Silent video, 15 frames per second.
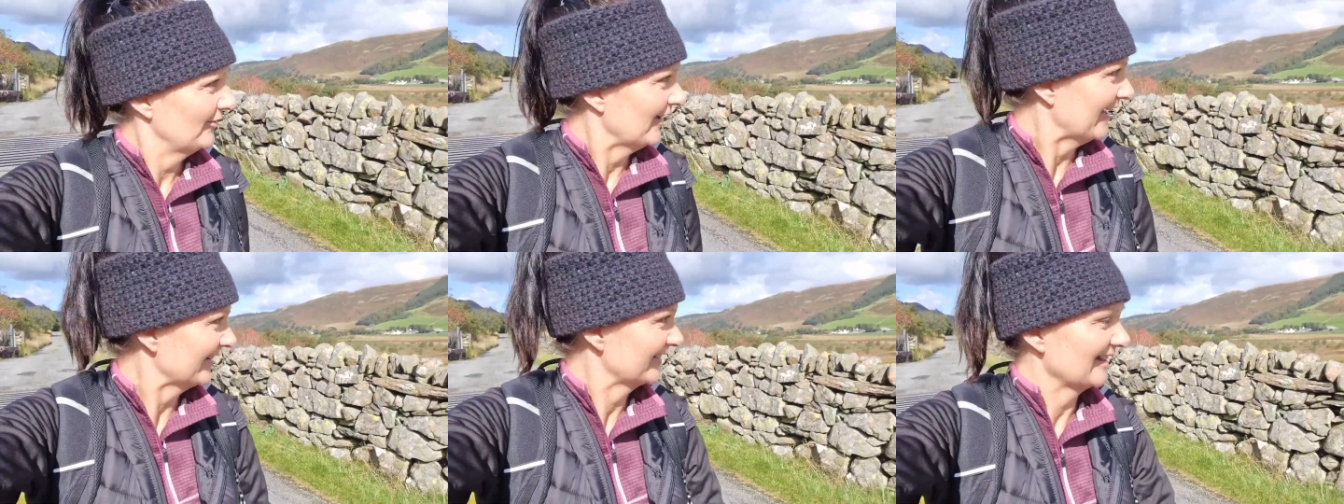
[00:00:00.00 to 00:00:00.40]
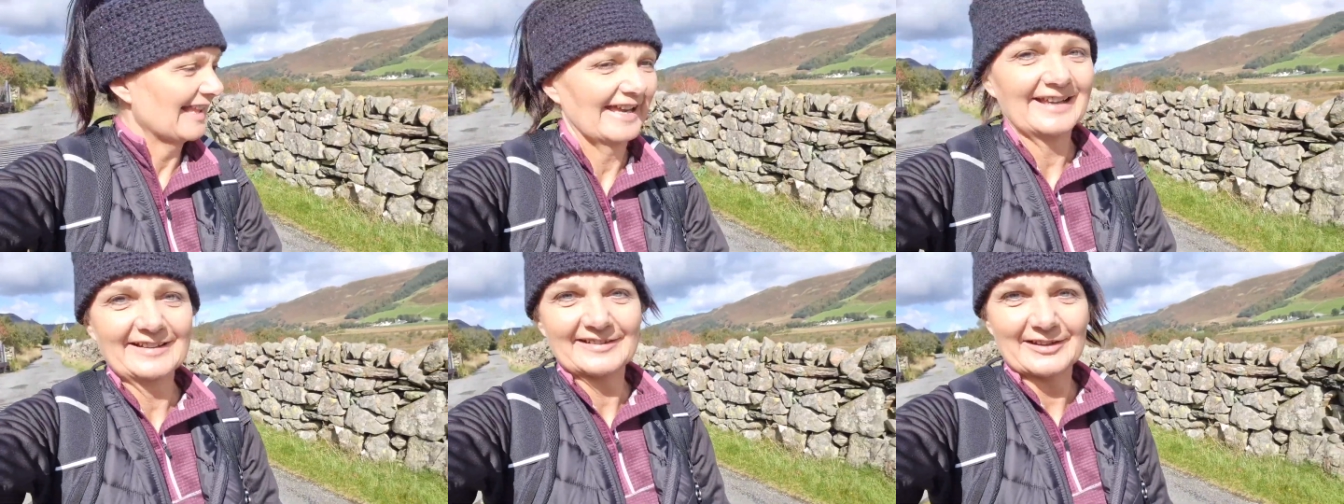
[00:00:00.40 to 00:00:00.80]
First
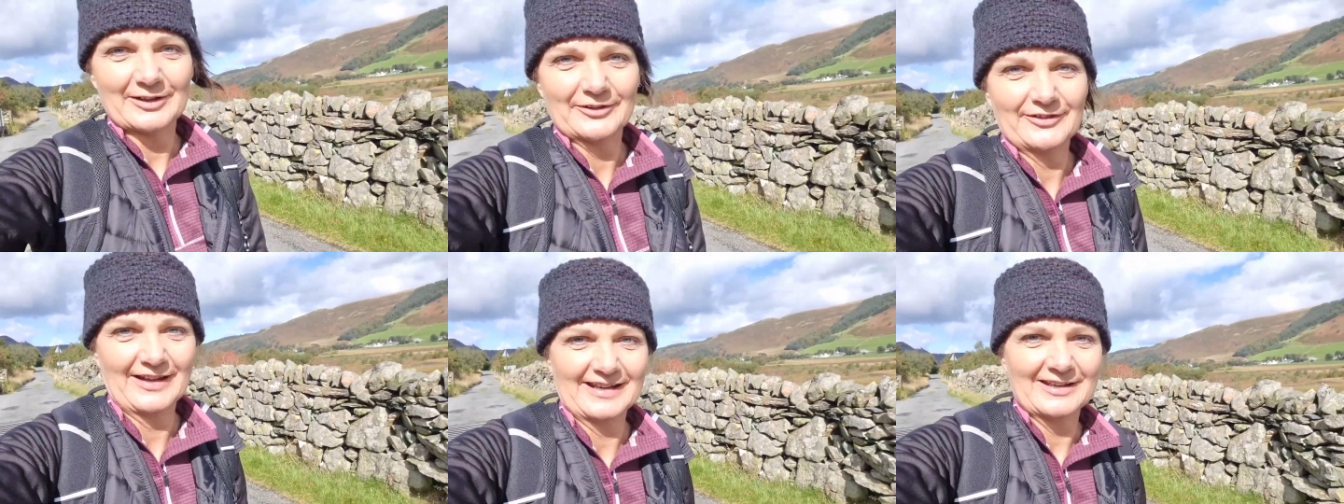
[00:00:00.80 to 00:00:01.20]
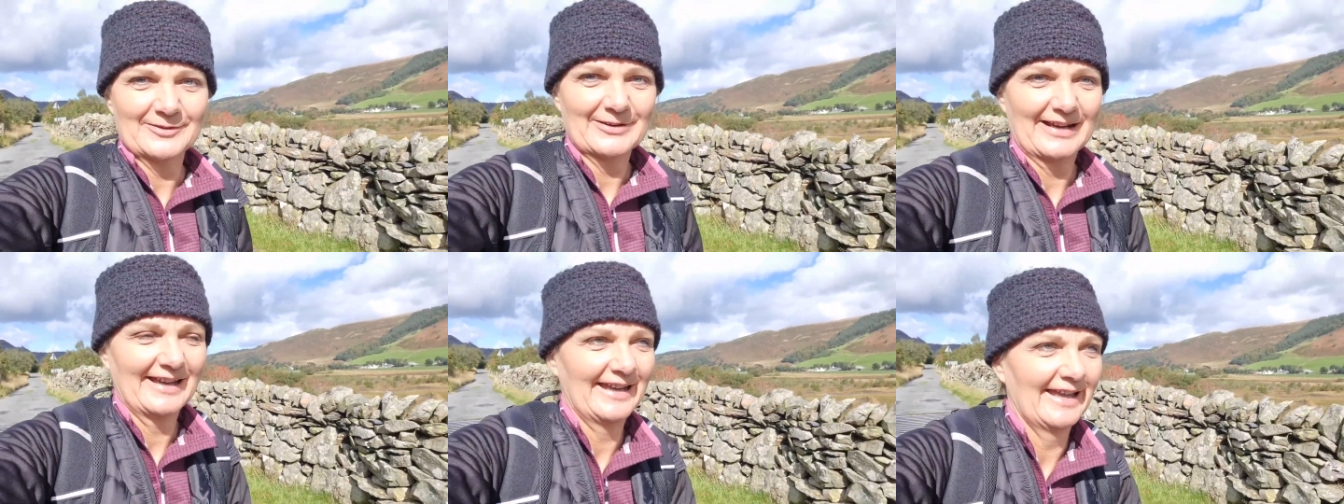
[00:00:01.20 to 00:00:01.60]
layer's off
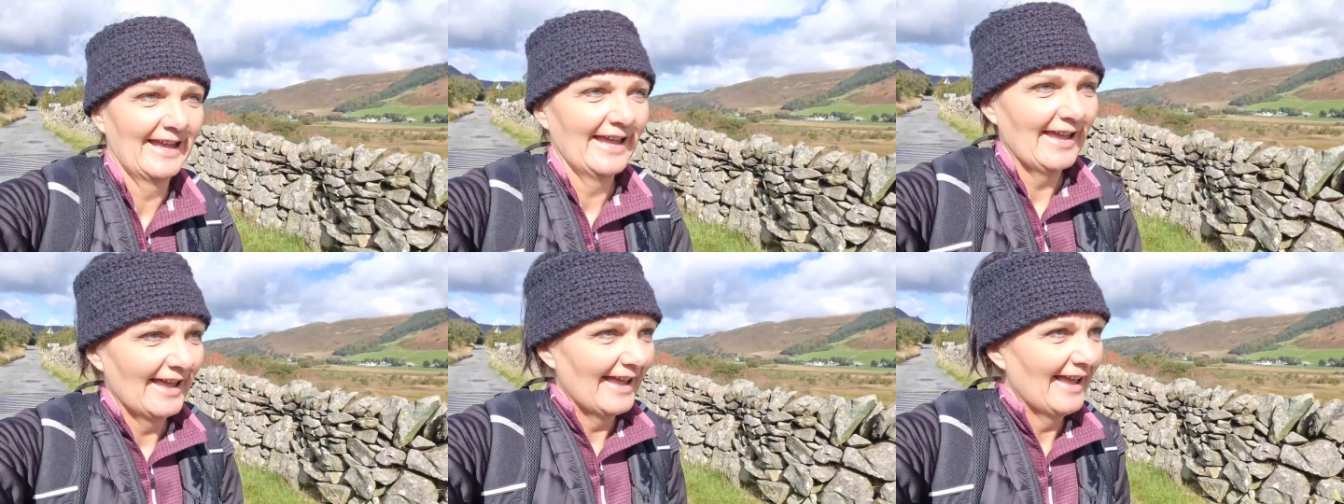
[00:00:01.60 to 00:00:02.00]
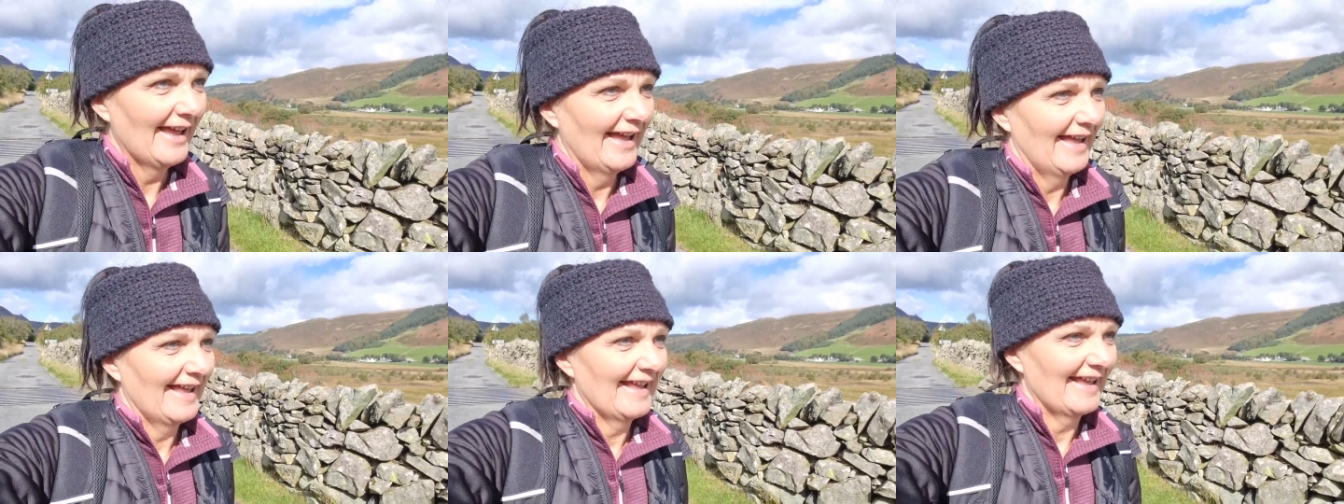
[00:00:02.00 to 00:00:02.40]
anyway.
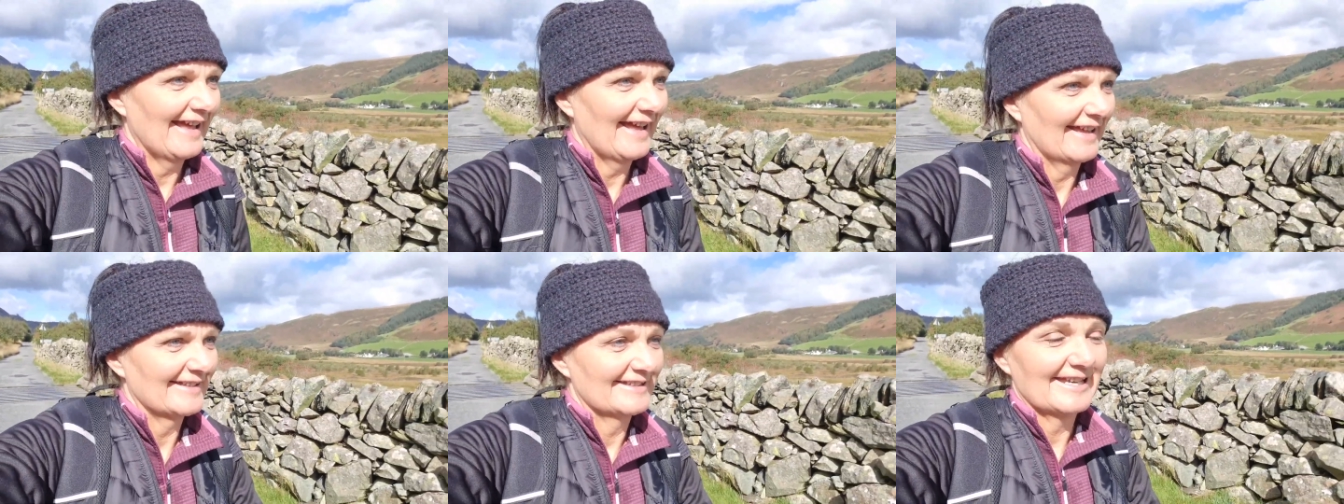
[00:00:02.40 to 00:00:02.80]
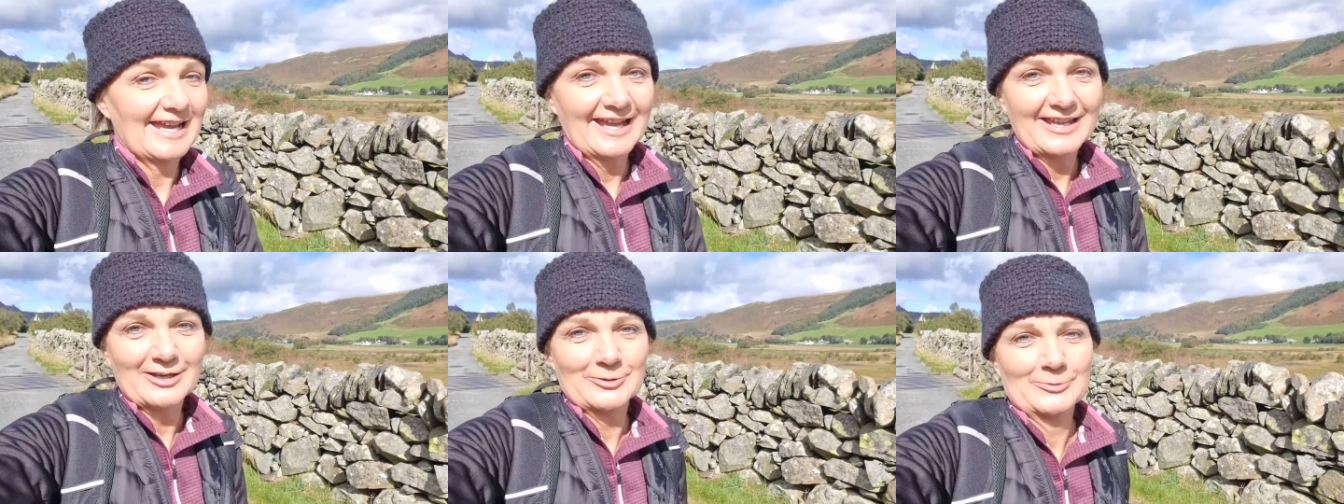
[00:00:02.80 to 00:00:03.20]
I
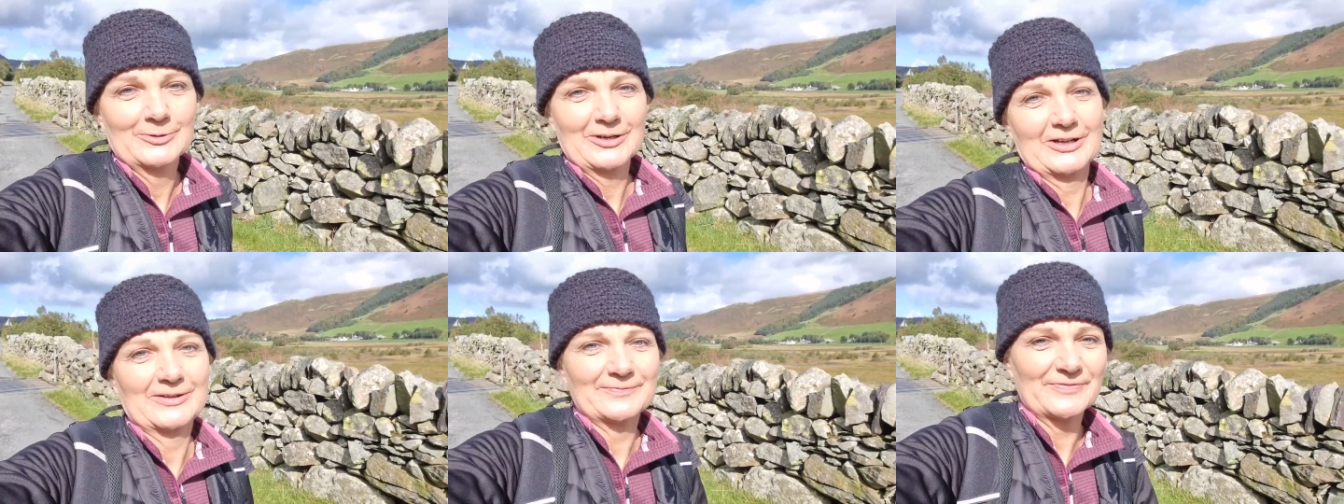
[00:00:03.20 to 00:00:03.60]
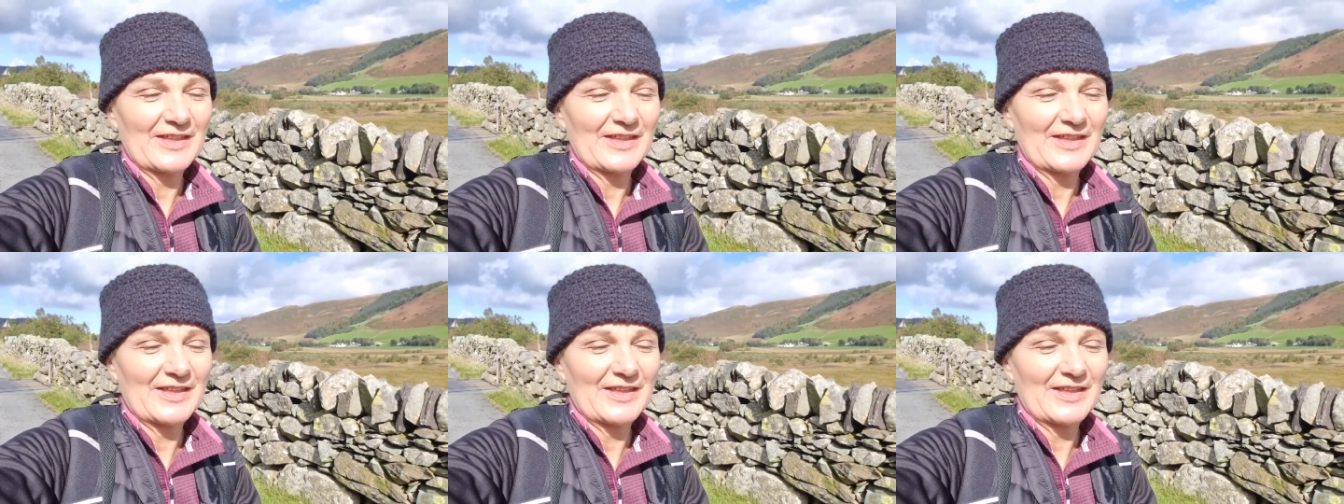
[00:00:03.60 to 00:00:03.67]
tell you what,